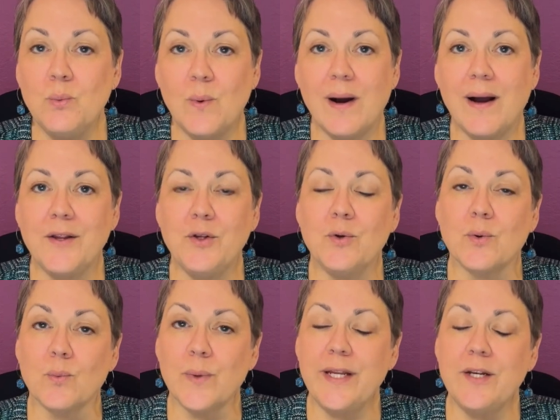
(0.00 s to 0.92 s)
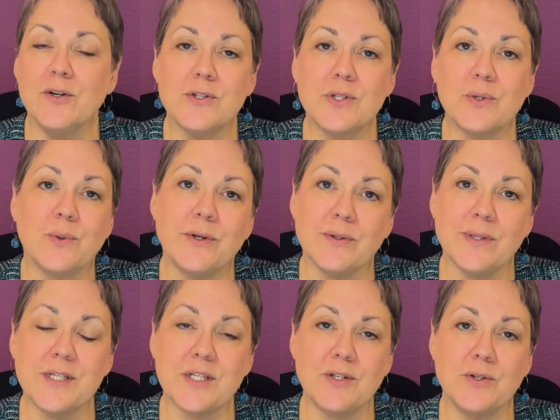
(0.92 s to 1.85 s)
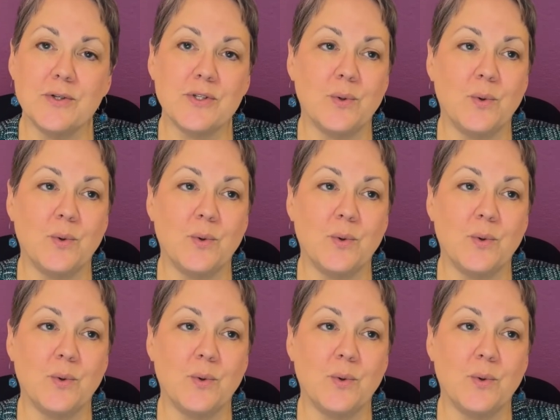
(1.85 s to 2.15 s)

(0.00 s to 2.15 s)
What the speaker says: want your readers or your listeners